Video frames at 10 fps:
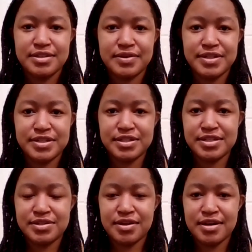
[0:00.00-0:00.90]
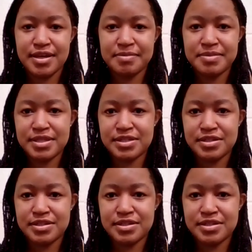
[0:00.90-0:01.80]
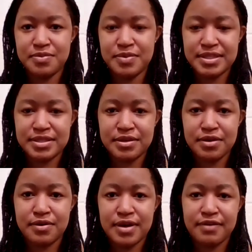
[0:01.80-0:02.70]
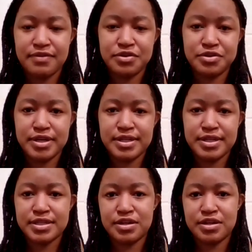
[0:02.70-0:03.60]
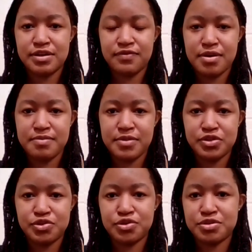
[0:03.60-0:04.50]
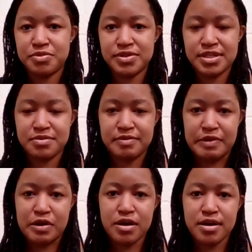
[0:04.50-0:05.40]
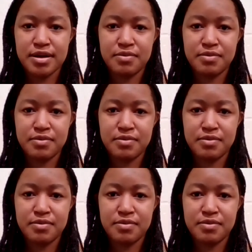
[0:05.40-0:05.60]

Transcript: So I just started that position a few weeks ago after transitioning from the Georgia Museum of Art,